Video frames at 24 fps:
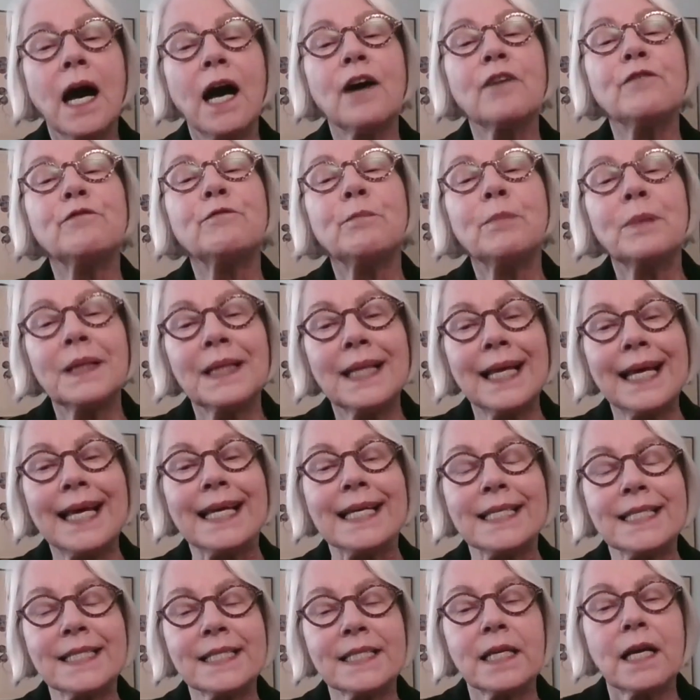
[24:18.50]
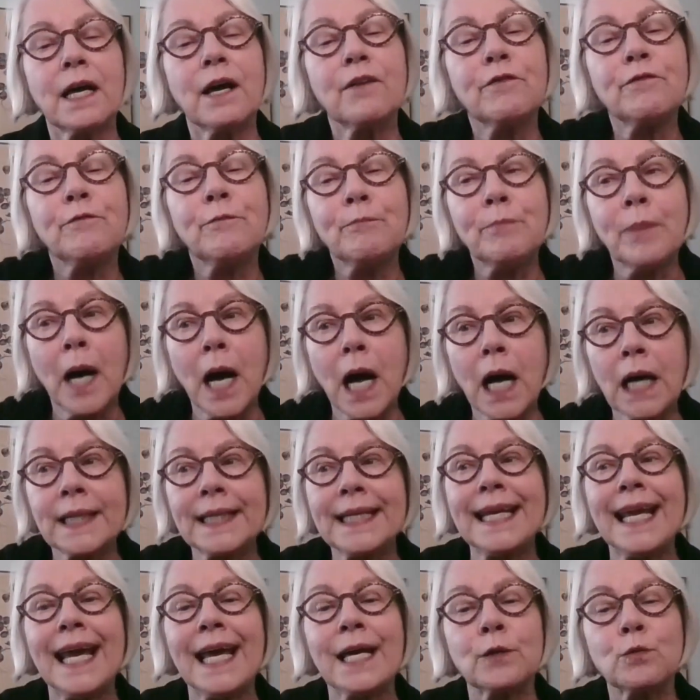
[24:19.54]
of place, of
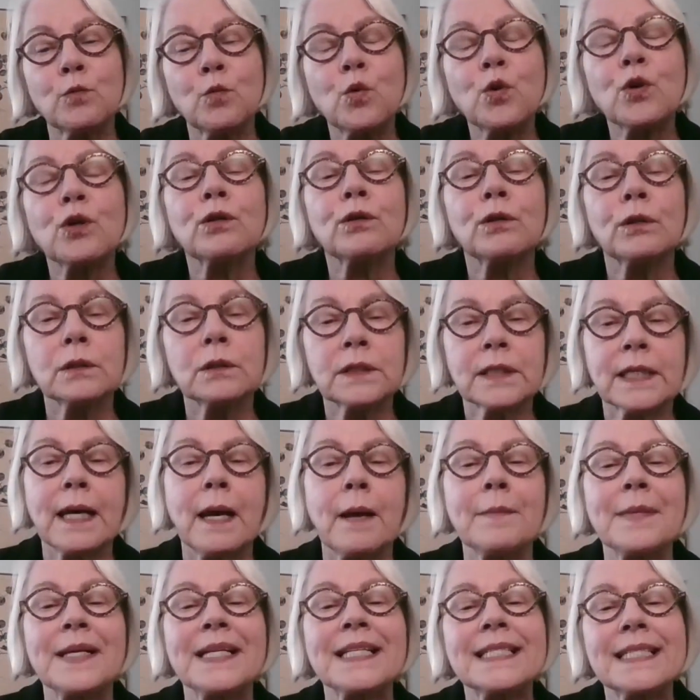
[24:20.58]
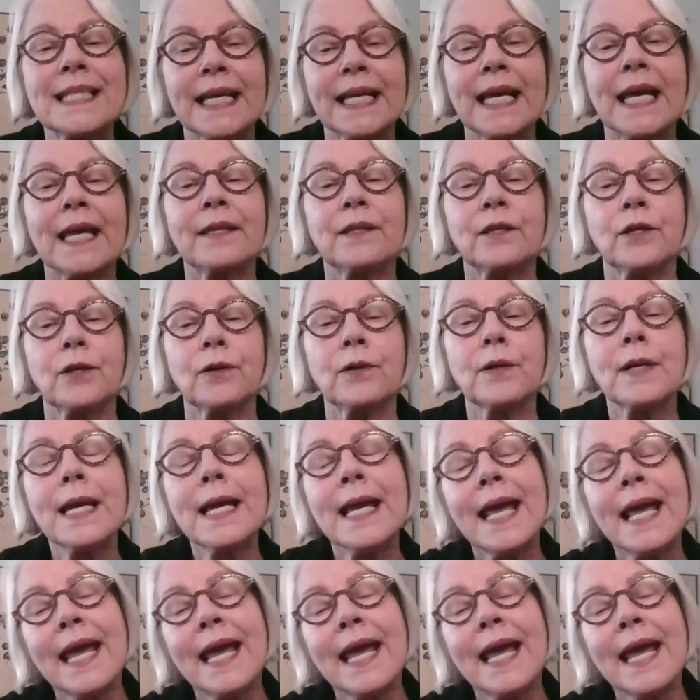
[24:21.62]
body and world coming together